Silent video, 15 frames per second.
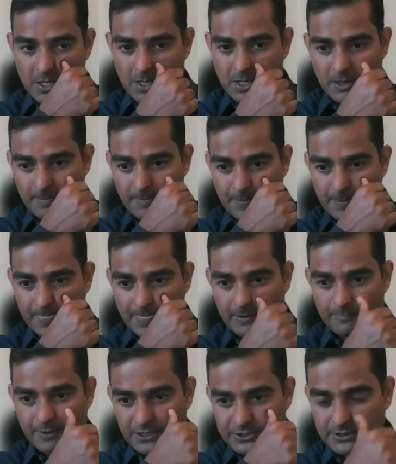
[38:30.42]

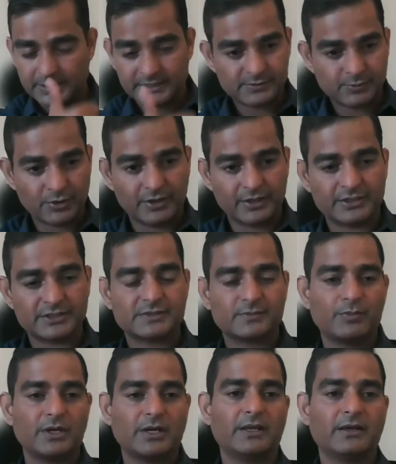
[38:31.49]
the patient experience.
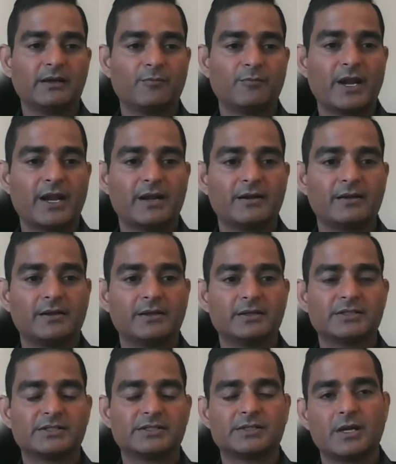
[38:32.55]
Building a brand
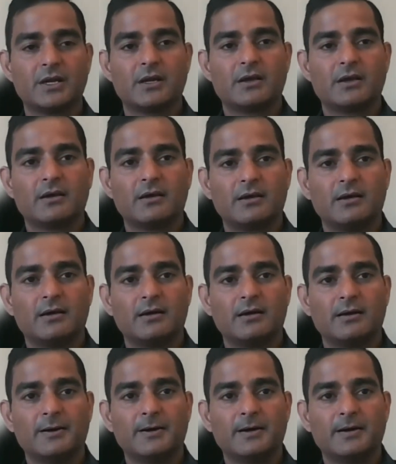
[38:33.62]
is
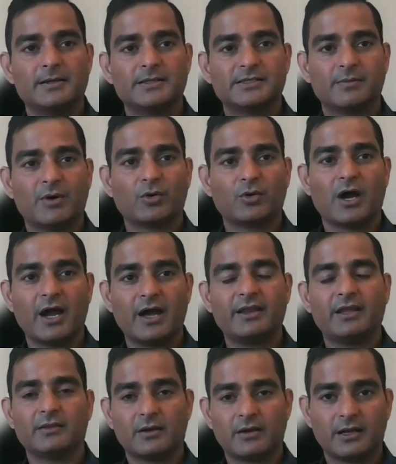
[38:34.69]
about
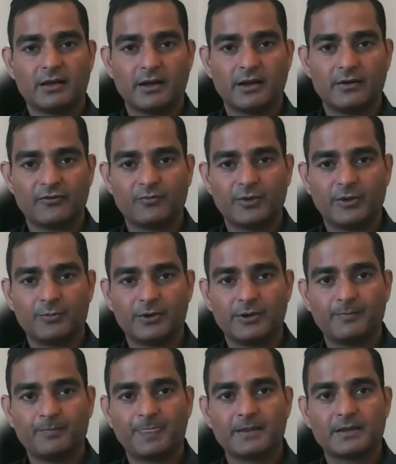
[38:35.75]
hiring the right kind of people.
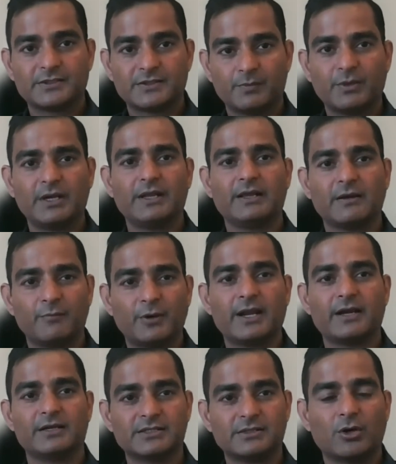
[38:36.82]
So building a
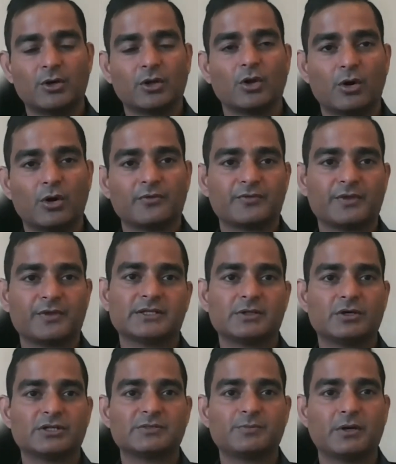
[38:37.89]
brand is about a lot of things.
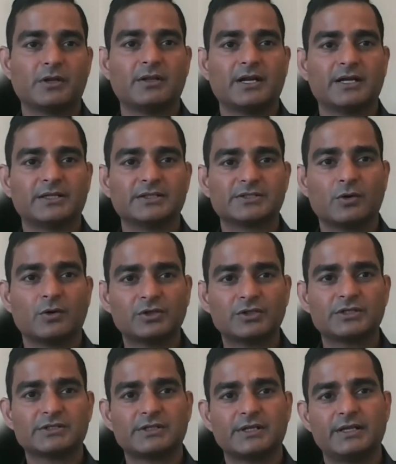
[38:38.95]
A hospital that is
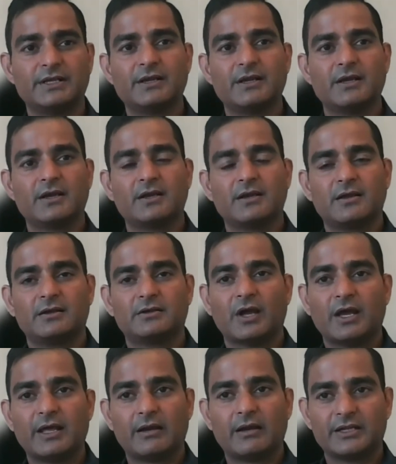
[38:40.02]
consciously,
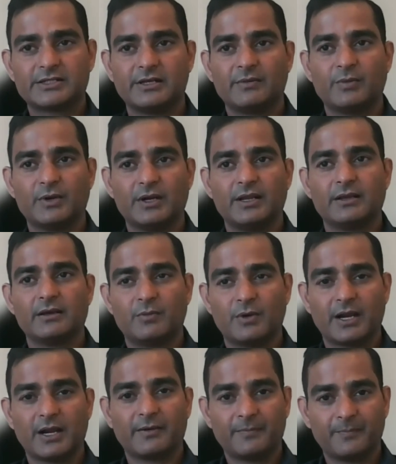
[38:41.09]
tirelessly building a
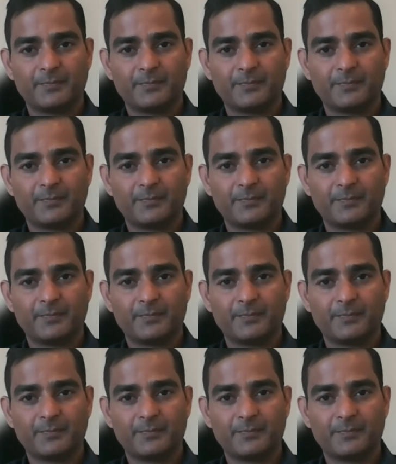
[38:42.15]
brand,